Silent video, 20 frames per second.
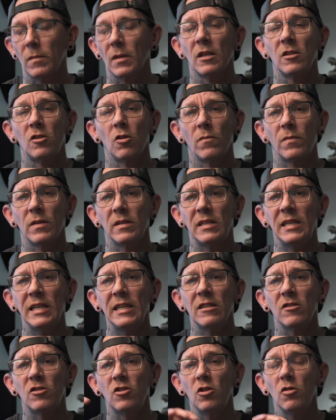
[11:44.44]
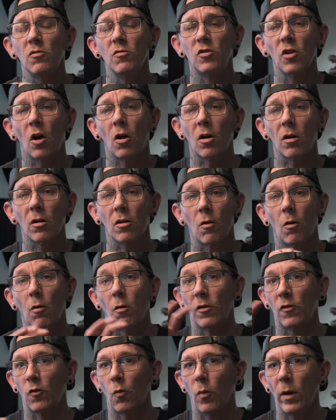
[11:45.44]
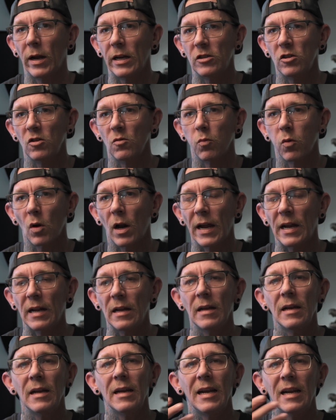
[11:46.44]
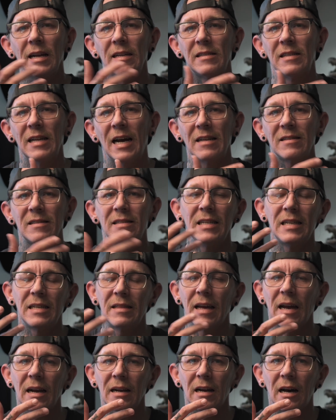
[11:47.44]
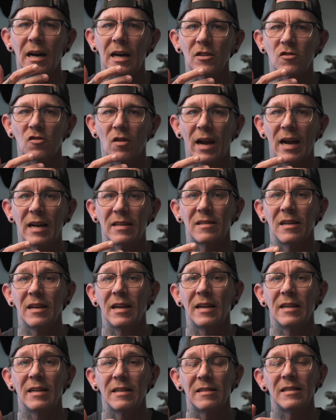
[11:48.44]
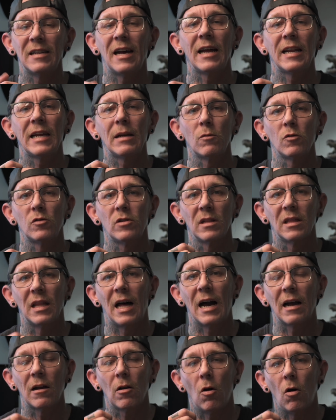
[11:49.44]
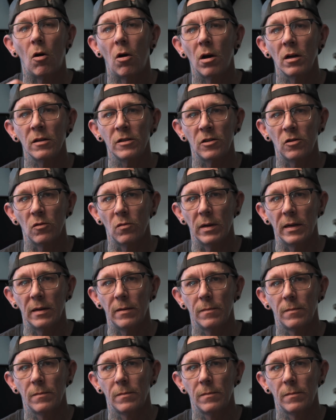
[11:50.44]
So if the scene is too dark or it's way too bright, it's not seeing that contrast and it's not able to lock onto it.